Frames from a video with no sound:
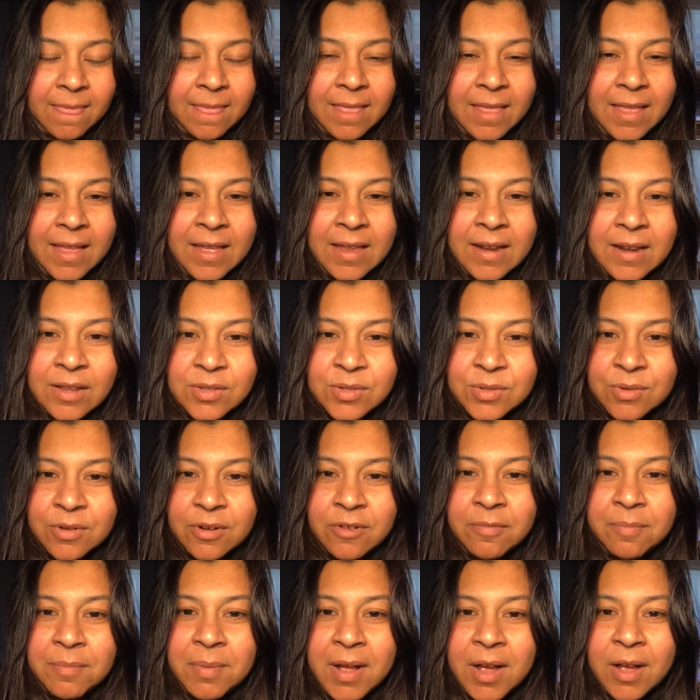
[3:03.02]
and sort
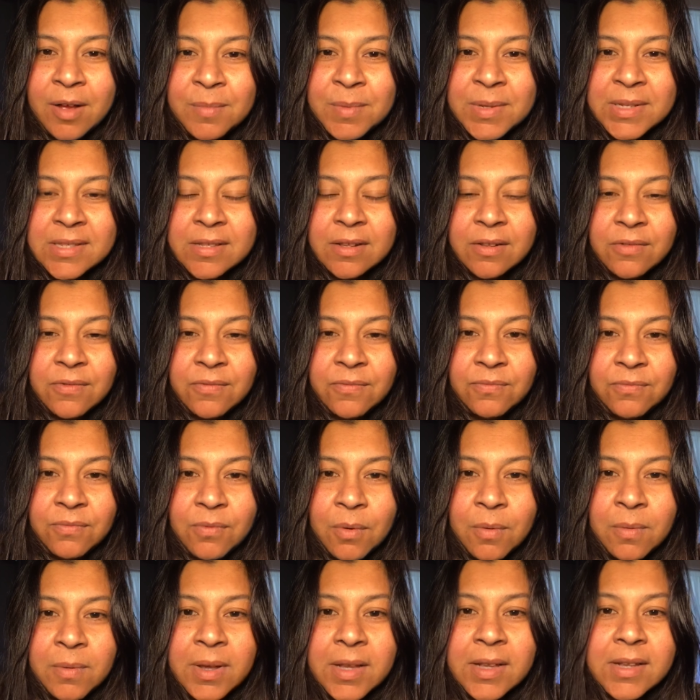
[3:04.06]
of power myself
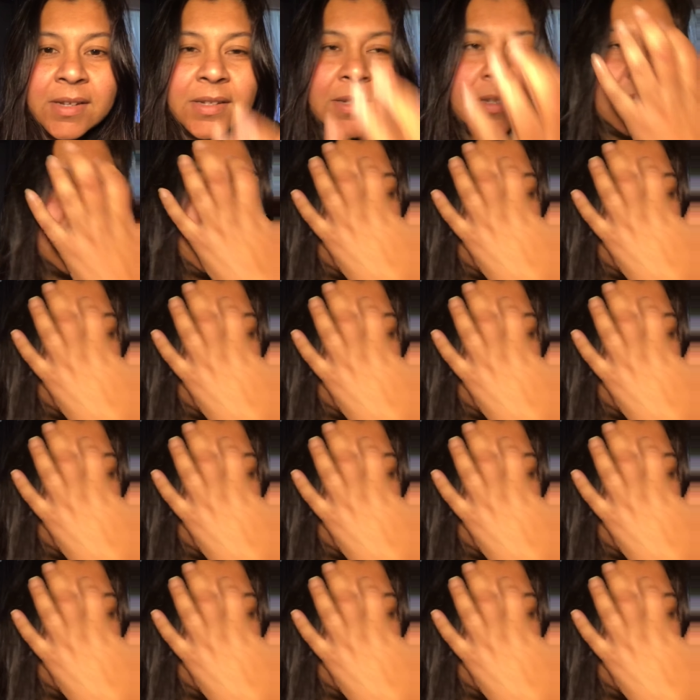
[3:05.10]
forward.